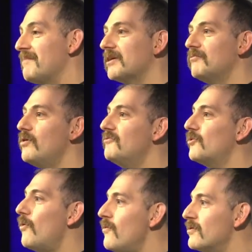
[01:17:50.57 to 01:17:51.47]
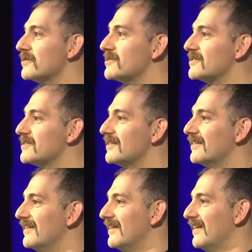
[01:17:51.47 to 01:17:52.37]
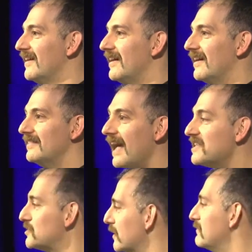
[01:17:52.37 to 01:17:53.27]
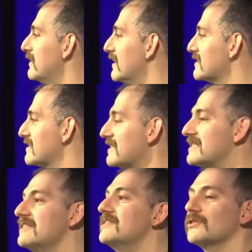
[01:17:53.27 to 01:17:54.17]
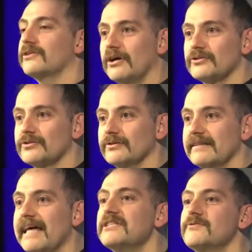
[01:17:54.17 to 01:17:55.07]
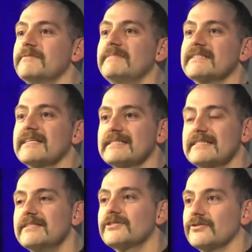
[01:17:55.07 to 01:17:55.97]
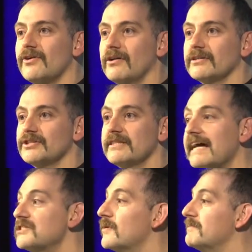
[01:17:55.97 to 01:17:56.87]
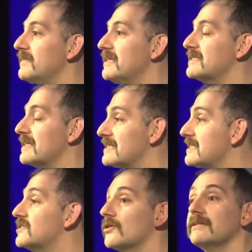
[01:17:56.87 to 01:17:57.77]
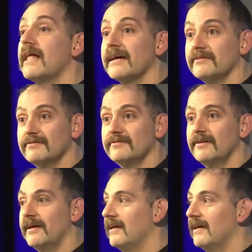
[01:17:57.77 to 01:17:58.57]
And I'm like, well, of course. That's what it means that seeds are cultural. And that's what it means that seeds are knowledge. And that's what it means that seeds are life.